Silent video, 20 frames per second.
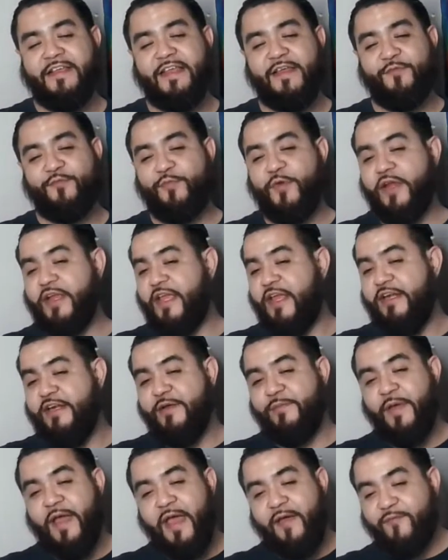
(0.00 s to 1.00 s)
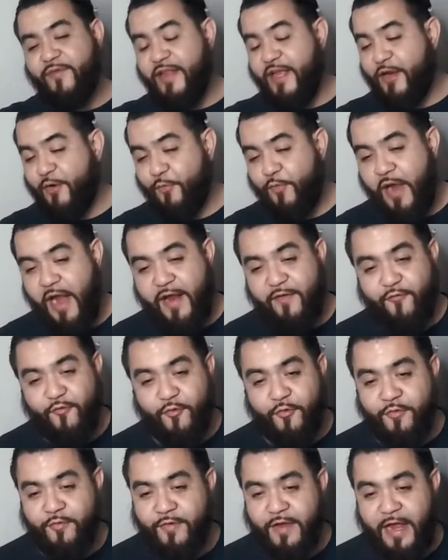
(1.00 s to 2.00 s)
Rick ended up having like a
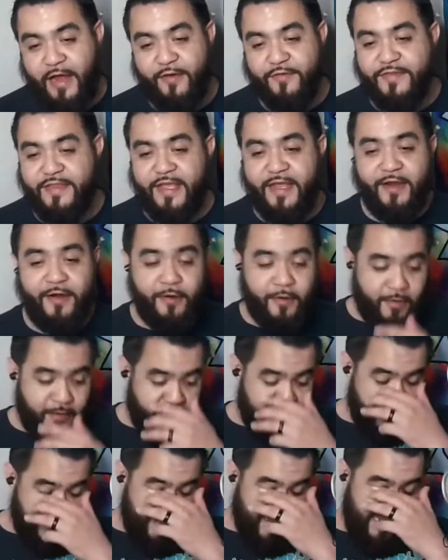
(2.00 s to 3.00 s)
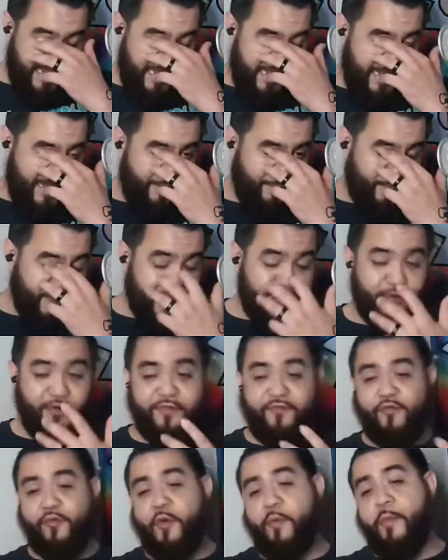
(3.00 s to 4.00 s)
rival out there. And Rick don't
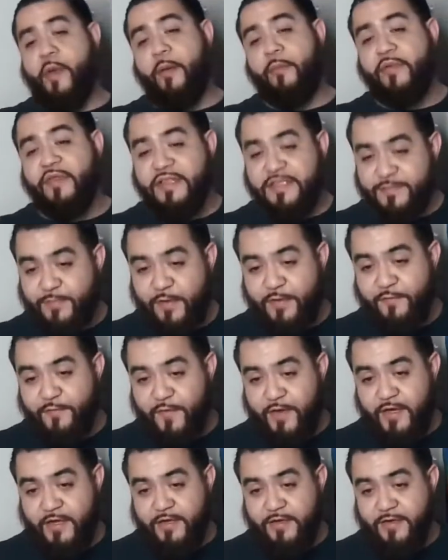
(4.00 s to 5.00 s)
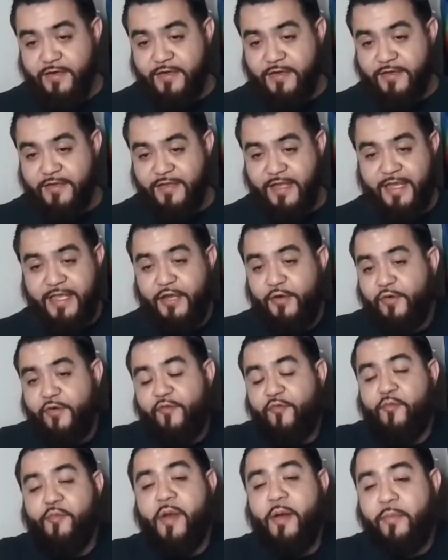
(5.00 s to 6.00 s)
even remember this motherfucker. Like he don't
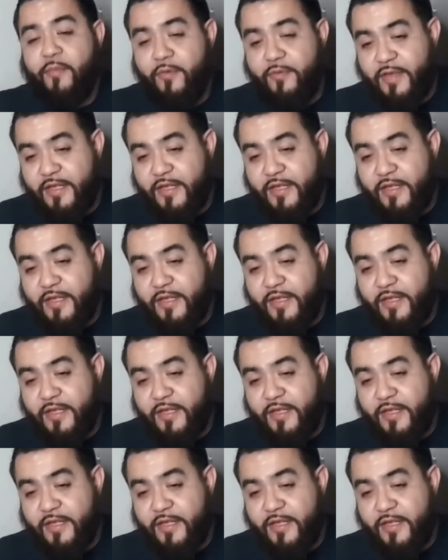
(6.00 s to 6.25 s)
even remember him.